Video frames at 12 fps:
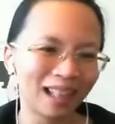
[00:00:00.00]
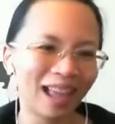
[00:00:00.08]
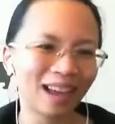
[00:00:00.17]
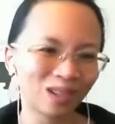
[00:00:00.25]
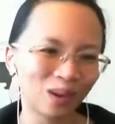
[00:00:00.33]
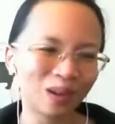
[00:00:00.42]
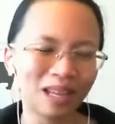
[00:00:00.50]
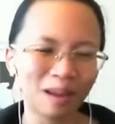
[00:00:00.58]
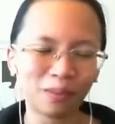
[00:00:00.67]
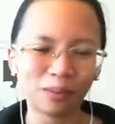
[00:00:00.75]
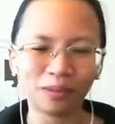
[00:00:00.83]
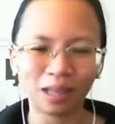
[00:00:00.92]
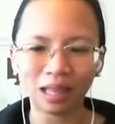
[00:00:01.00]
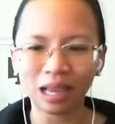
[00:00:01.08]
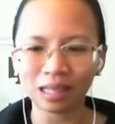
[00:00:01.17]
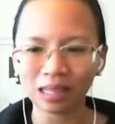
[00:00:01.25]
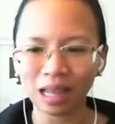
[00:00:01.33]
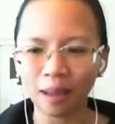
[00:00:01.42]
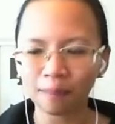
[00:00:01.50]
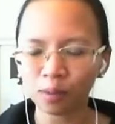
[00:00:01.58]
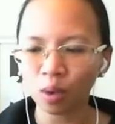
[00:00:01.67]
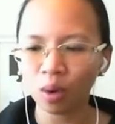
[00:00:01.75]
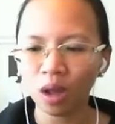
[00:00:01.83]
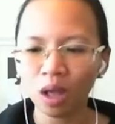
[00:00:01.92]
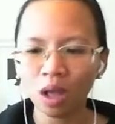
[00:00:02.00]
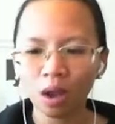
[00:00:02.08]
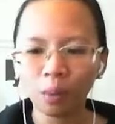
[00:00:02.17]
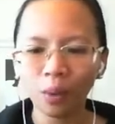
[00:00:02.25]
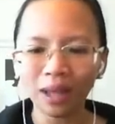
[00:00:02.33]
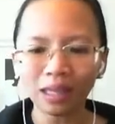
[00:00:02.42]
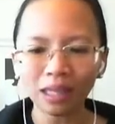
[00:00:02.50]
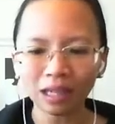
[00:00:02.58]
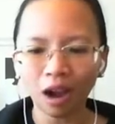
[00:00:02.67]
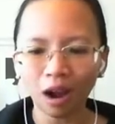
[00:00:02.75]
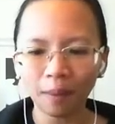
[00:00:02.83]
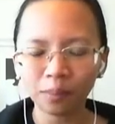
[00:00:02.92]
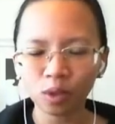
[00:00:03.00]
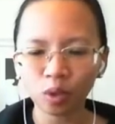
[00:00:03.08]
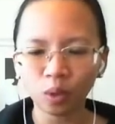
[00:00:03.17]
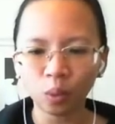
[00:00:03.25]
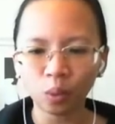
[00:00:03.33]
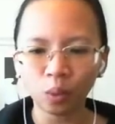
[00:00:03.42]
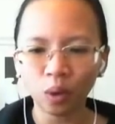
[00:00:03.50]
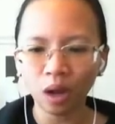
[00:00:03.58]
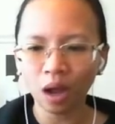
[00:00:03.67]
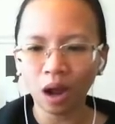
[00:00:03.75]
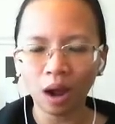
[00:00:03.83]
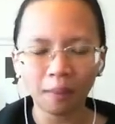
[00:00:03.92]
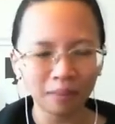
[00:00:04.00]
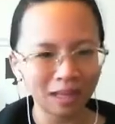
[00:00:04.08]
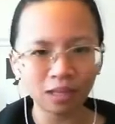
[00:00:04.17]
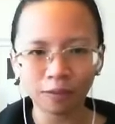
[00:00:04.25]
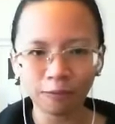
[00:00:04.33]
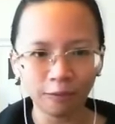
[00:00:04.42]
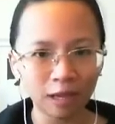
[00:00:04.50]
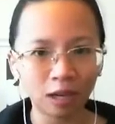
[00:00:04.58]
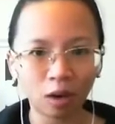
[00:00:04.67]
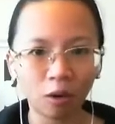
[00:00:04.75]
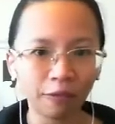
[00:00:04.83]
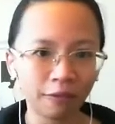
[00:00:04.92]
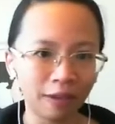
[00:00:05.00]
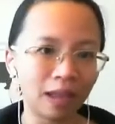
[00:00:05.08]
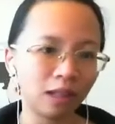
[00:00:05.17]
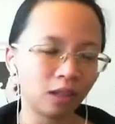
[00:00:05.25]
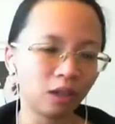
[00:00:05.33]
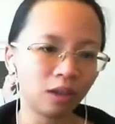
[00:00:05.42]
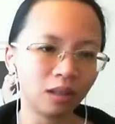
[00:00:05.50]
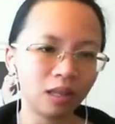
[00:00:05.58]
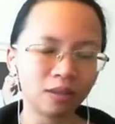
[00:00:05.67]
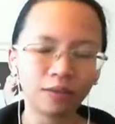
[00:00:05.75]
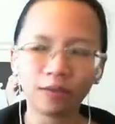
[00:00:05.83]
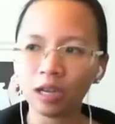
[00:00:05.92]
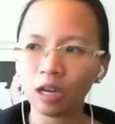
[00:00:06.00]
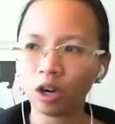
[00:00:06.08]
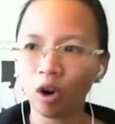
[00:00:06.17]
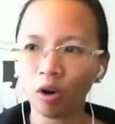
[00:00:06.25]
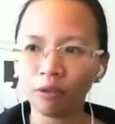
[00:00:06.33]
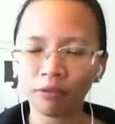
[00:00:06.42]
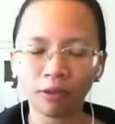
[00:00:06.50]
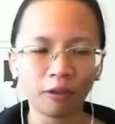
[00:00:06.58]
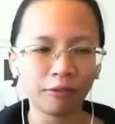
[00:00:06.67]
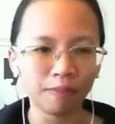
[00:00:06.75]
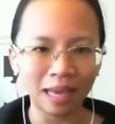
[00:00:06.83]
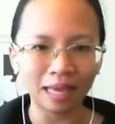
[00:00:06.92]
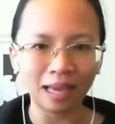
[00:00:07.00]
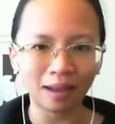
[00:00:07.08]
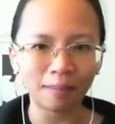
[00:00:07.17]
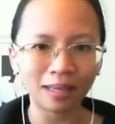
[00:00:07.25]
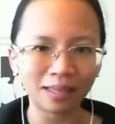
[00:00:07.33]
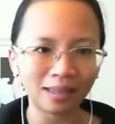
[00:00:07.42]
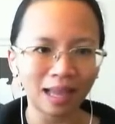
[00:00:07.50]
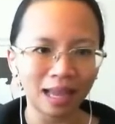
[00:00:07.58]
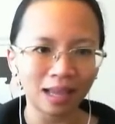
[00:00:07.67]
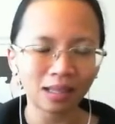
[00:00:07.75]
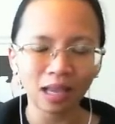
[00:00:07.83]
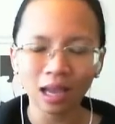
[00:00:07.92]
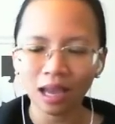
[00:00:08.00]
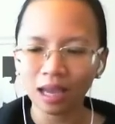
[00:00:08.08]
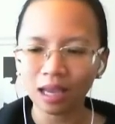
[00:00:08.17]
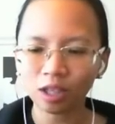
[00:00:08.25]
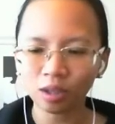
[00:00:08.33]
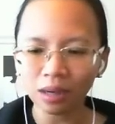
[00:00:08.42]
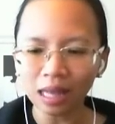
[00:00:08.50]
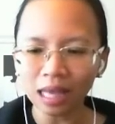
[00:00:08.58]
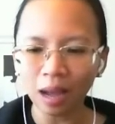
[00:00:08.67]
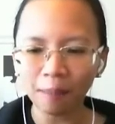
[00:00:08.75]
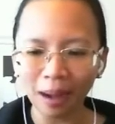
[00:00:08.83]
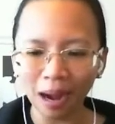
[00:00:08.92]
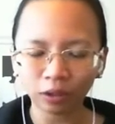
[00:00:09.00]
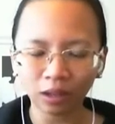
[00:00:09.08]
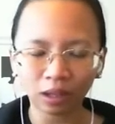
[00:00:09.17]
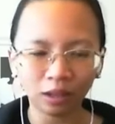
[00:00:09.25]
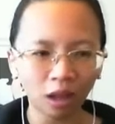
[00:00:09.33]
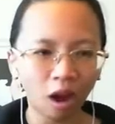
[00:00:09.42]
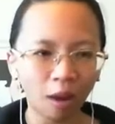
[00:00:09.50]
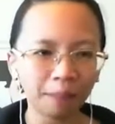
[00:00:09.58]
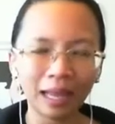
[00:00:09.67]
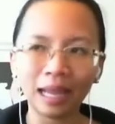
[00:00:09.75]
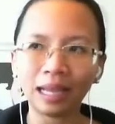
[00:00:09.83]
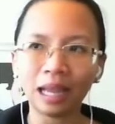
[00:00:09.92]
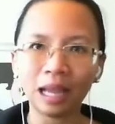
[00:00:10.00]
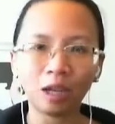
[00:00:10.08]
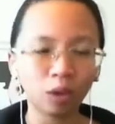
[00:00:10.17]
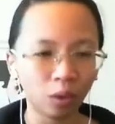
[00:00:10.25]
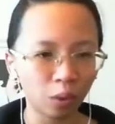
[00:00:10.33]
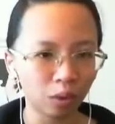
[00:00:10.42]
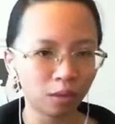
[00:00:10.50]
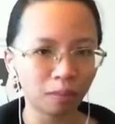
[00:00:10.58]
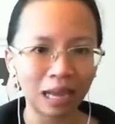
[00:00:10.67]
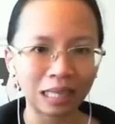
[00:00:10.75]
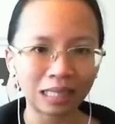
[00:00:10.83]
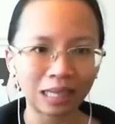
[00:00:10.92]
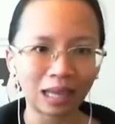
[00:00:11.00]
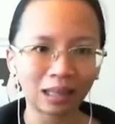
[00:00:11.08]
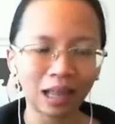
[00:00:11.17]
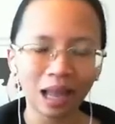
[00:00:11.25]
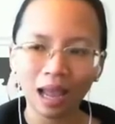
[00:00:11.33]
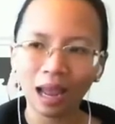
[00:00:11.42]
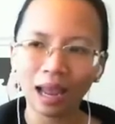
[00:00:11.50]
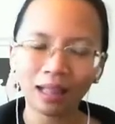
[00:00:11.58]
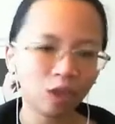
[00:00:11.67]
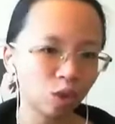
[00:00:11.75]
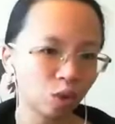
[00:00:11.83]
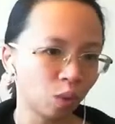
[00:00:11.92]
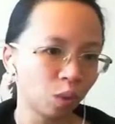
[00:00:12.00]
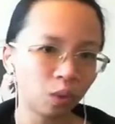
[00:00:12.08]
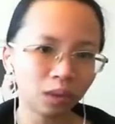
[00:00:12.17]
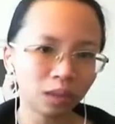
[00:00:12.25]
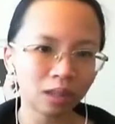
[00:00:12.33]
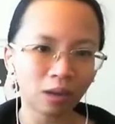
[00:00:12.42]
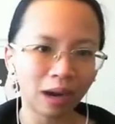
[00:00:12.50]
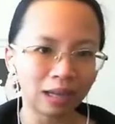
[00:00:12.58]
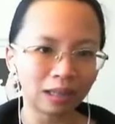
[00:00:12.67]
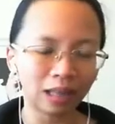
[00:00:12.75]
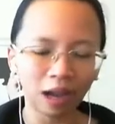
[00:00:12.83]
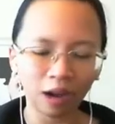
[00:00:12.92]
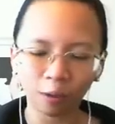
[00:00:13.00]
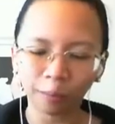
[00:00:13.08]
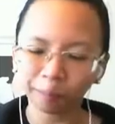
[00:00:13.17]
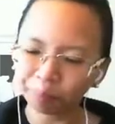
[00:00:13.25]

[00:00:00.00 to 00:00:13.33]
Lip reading: actually improve the next time. So when it comes to this fear of failure, this fear of making mistakes, it's really about adopting a growth mindset. And in schools right now,